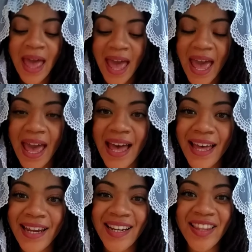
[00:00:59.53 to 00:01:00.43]

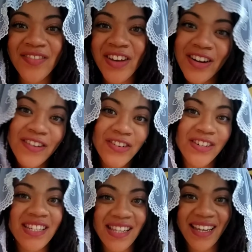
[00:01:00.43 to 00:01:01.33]
and the very
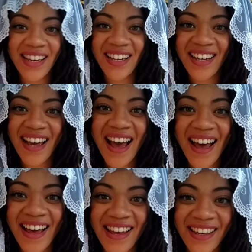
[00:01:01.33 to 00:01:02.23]
first thing
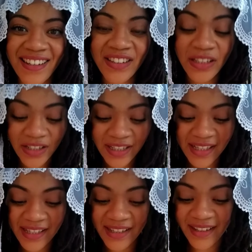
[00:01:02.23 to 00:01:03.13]
I
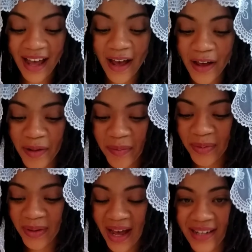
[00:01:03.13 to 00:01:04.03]
looked up,
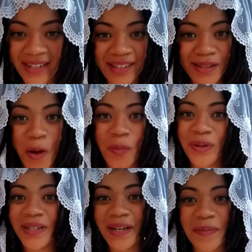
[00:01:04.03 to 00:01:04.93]
I just
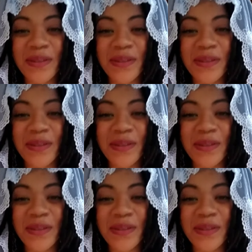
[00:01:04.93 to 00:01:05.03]
opened it up, and